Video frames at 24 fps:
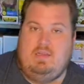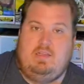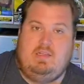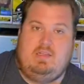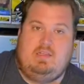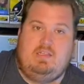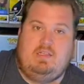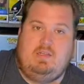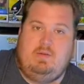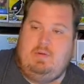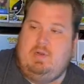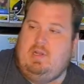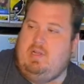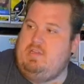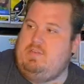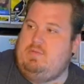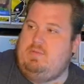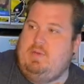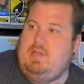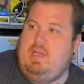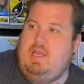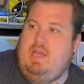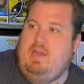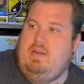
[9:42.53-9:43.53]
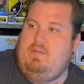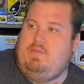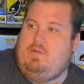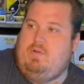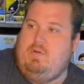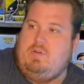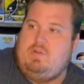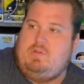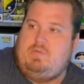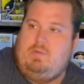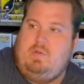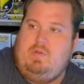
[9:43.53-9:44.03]
Let's see what else we got. Of
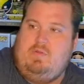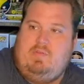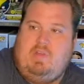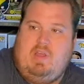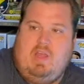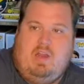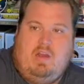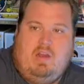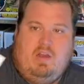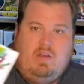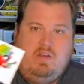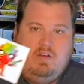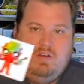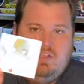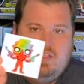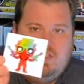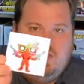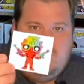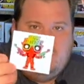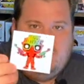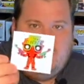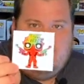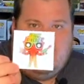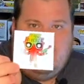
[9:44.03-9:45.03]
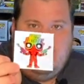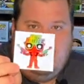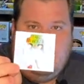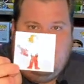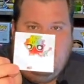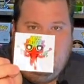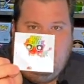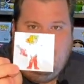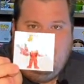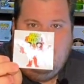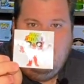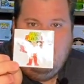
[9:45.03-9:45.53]
course, we've got our
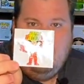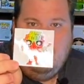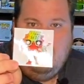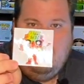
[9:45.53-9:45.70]
sticker.